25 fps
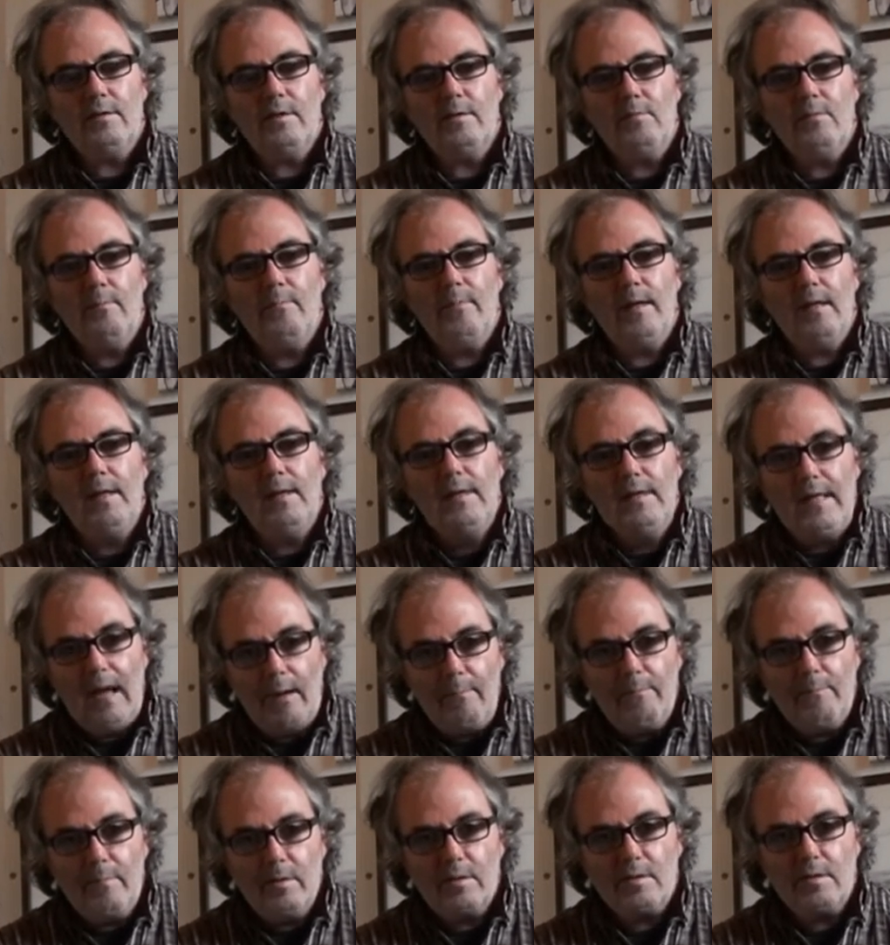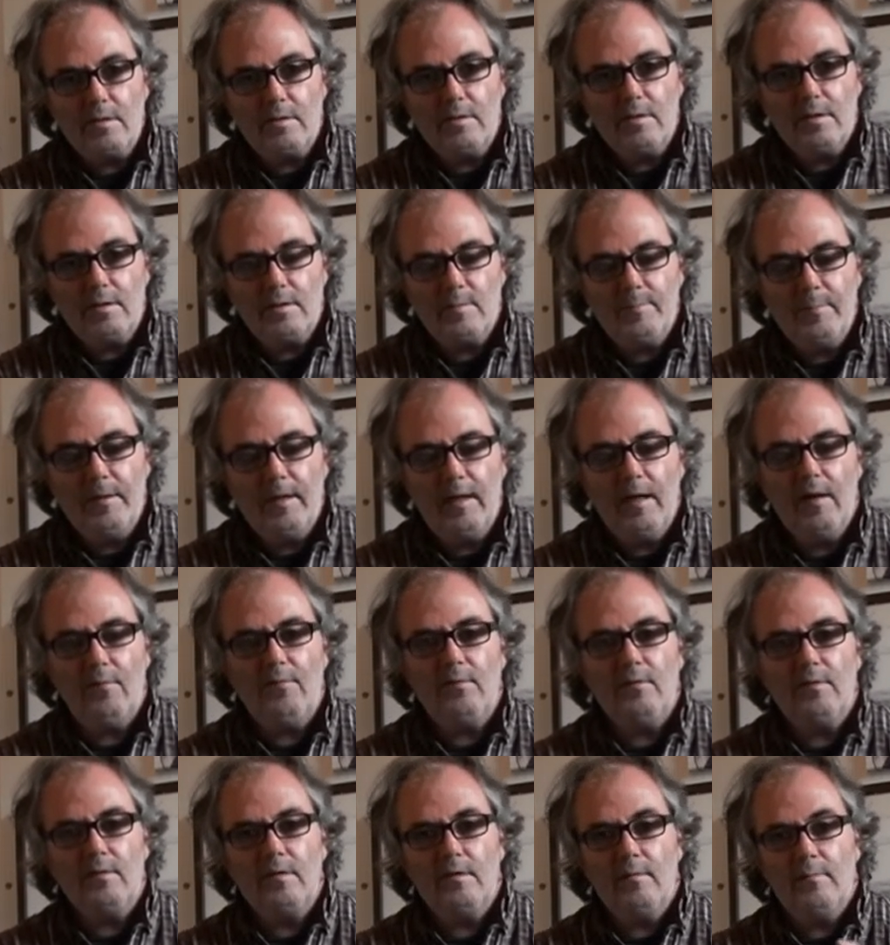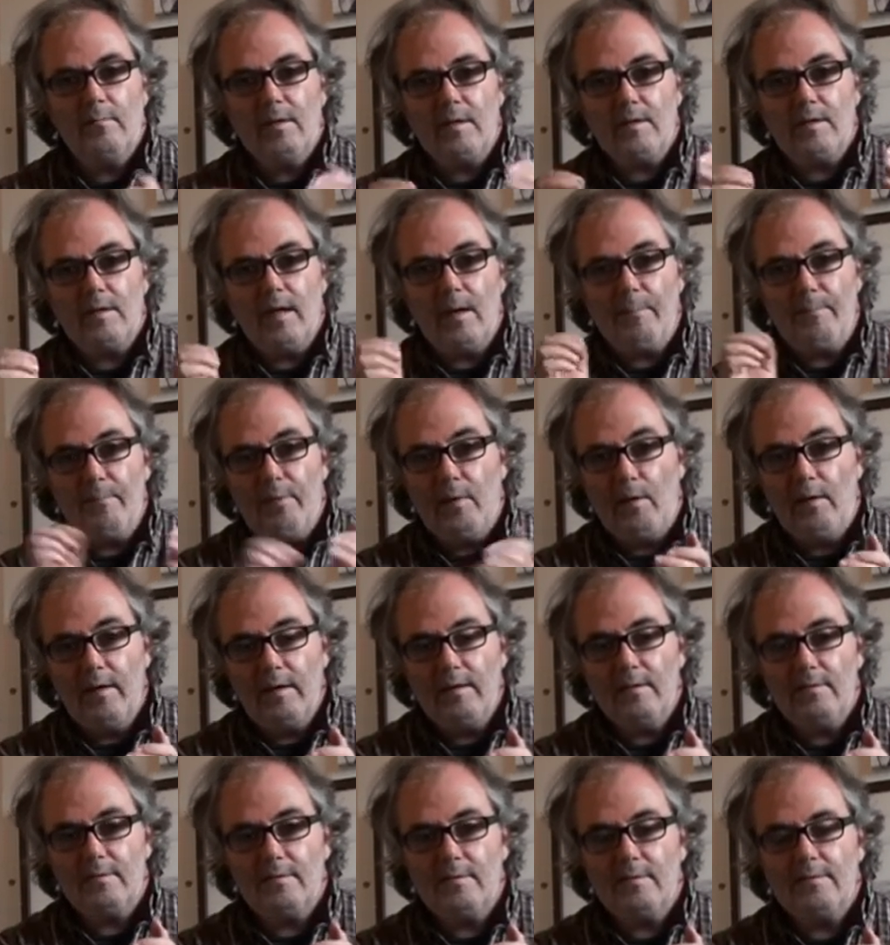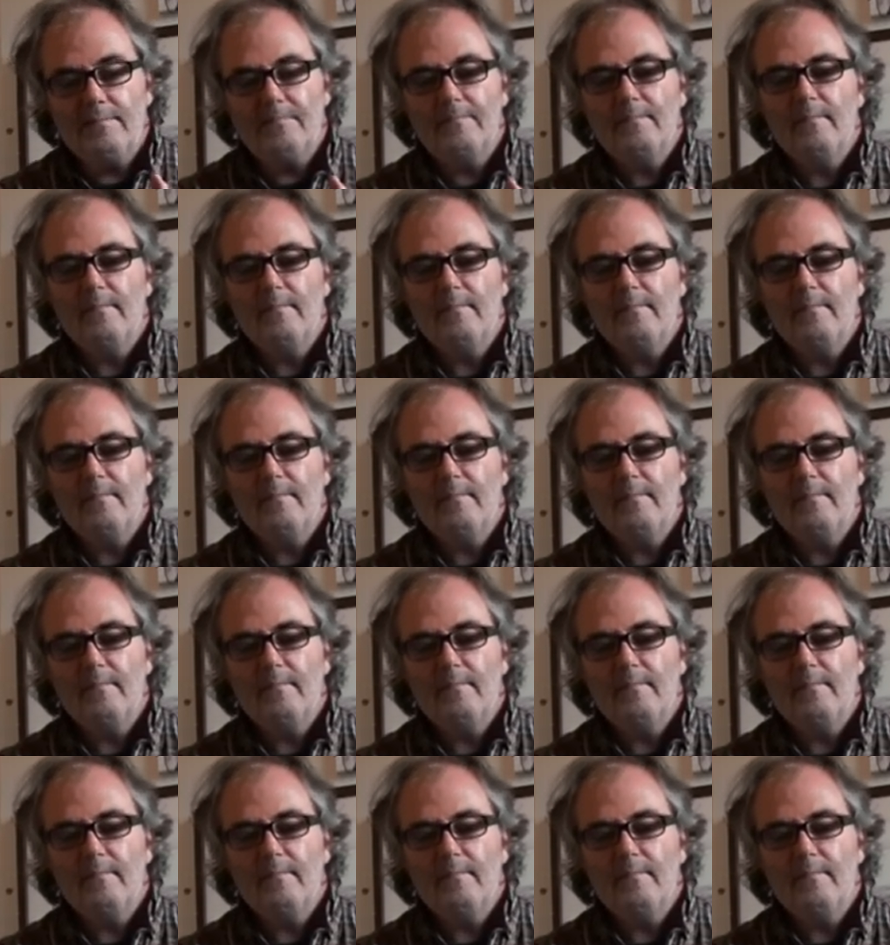I don't mean numbers that's been given to them as a point